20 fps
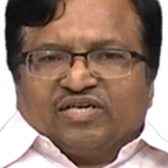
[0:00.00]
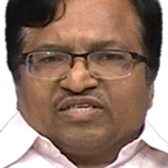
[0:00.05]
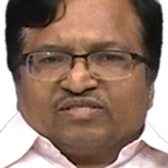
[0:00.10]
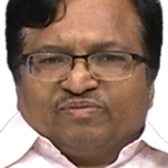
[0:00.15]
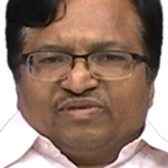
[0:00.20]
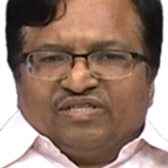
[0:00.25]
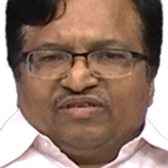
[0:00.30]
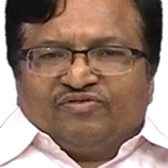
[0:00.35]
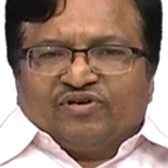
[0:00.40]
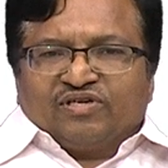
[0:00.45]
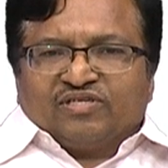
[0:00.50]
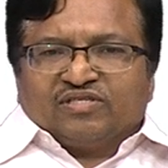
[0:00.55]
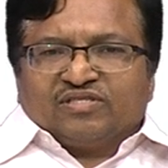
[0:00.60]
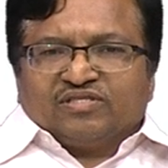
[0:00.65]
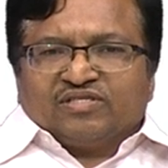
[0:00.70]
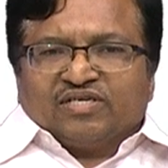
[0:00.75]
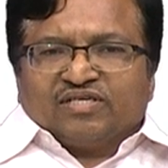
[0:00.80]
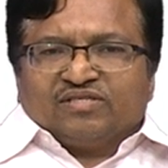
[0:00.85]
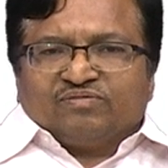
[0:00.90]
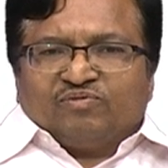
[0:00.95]
as many
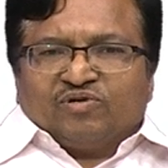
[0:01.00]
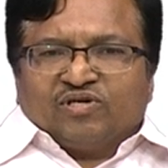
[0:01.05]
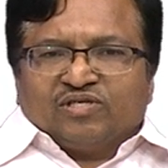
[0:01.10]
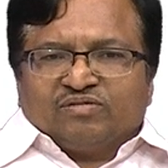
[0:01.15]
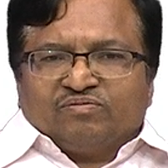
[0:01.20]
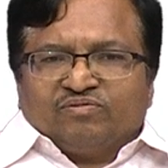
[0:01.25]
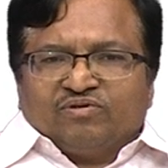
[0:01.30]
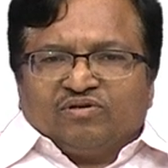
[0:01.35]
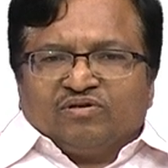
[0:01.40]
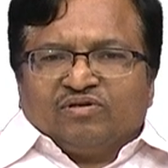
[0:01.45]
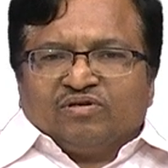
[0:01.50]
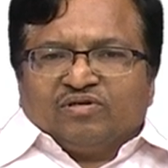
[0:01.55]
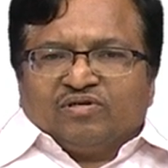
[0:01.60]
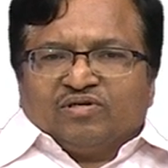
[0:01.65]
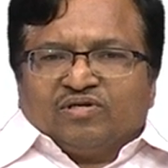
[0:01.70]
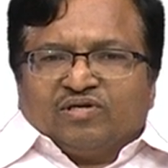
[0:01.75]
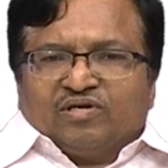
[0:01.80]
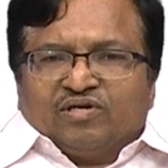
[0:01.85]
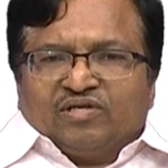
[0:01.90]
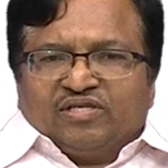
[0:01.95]
functions as possible
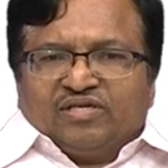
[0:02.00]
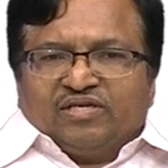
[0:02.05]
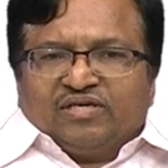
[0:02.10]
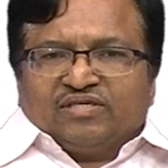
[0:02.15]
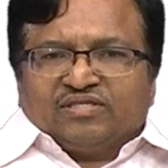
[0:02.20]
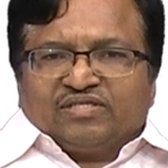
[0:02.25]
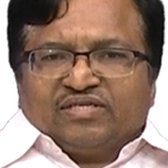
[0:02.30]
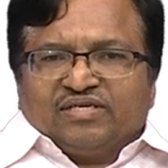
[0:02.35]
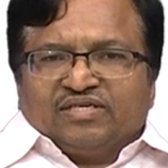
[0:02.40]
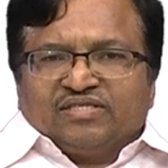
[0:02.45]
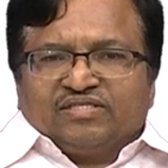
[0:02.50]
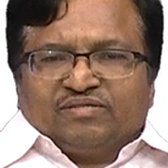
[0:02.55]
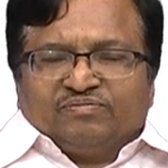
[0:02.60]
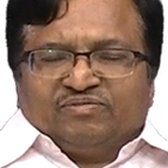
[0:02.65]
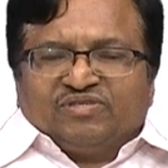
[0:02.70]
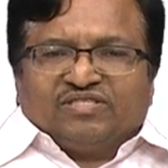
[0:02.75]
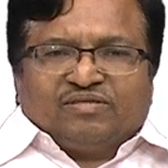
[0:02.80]
on a single chip.